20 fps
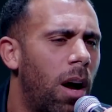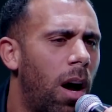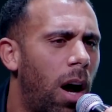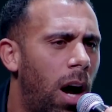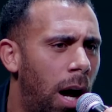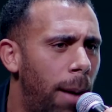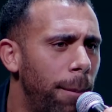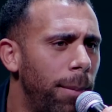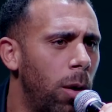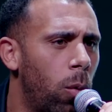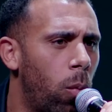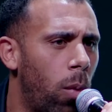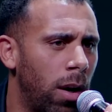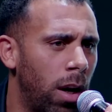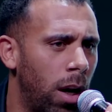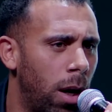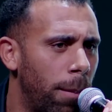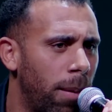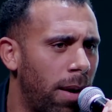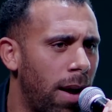I'm the one
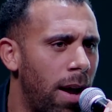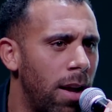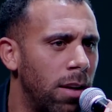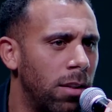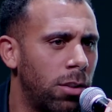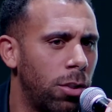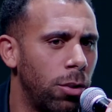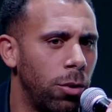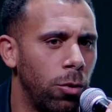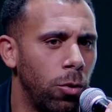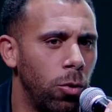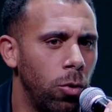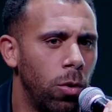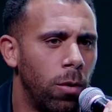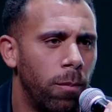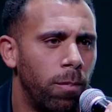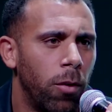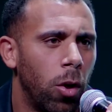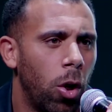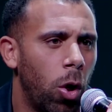and I'm going to,
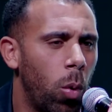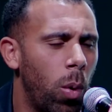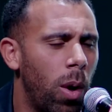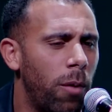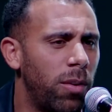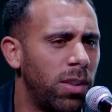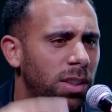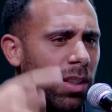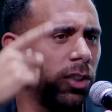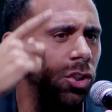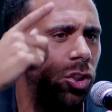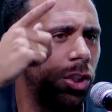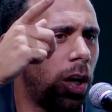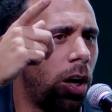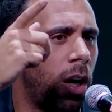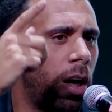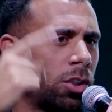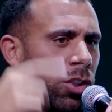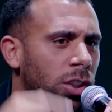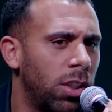whoever's in
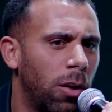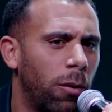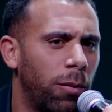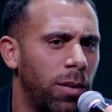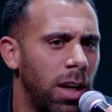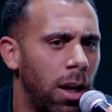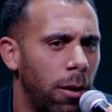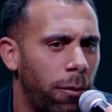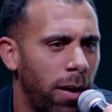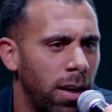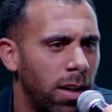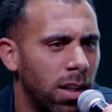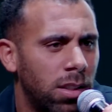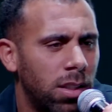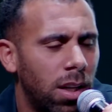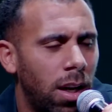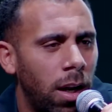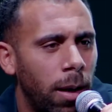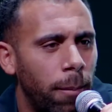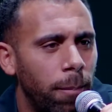charge of the FA at the
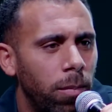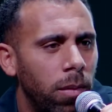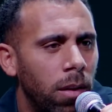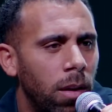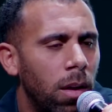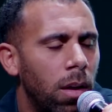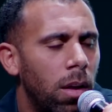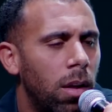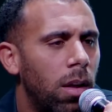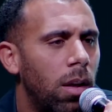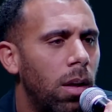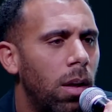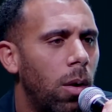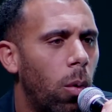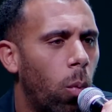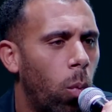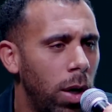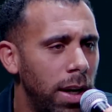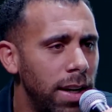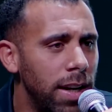time,
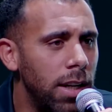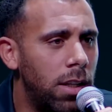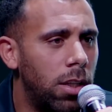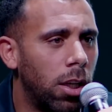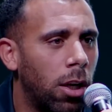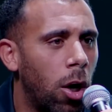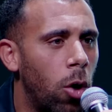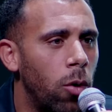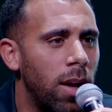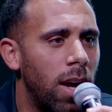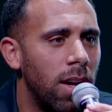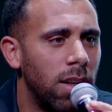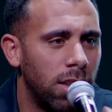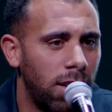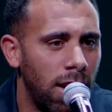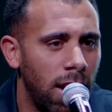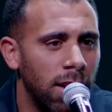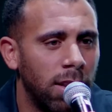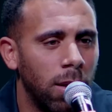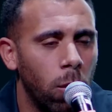we need to go
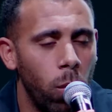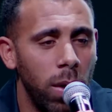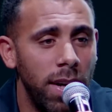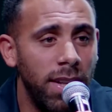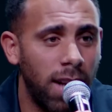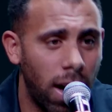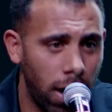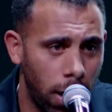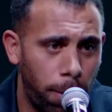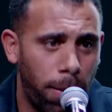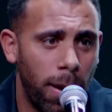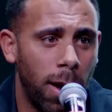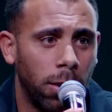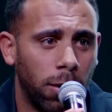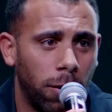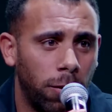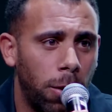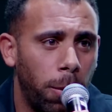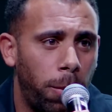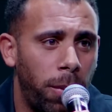downstairs and we take the players
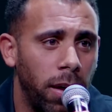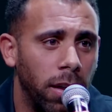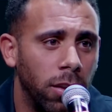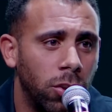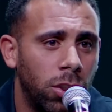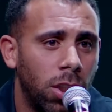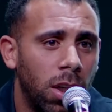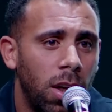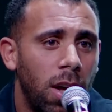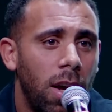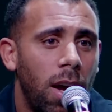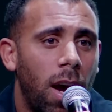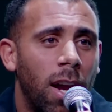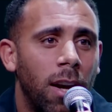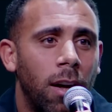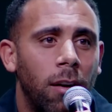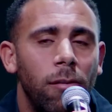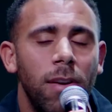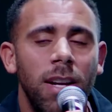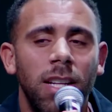off the pitch.
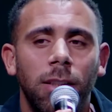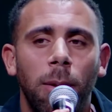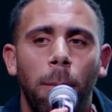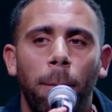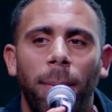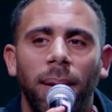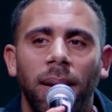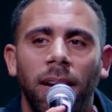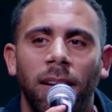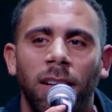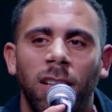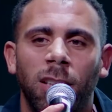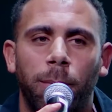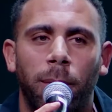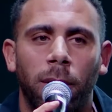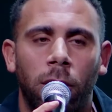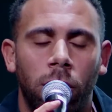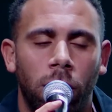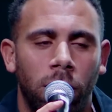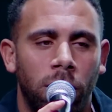And the reason being is
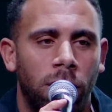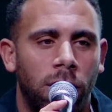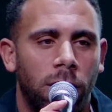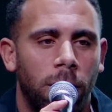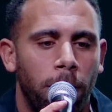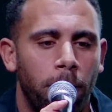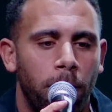because